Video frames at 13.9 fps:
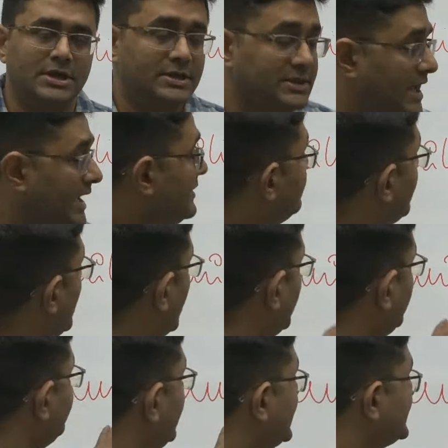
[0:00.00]
They evolve
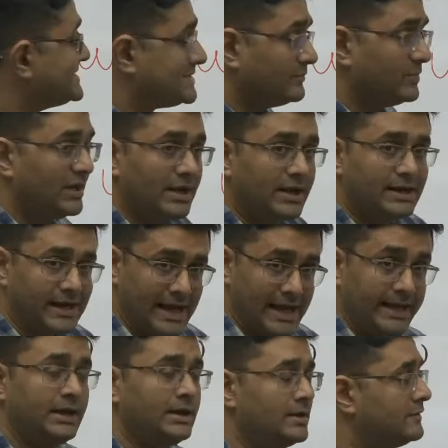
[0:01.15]
in similar
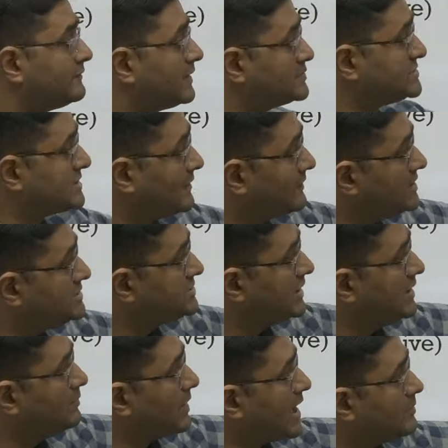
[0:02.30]
line from savagery,
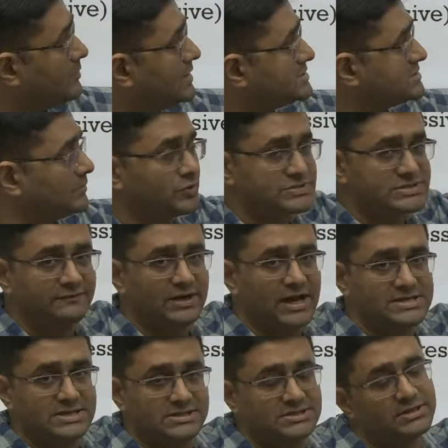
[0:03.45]
barbarism to
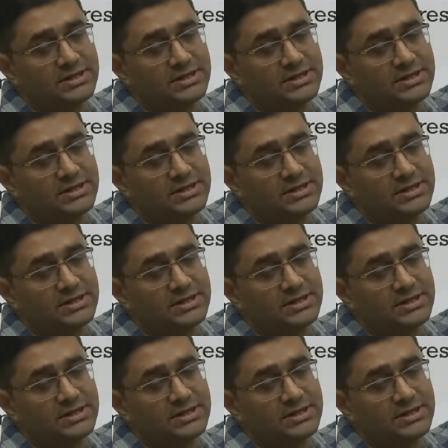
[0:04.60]
civilization.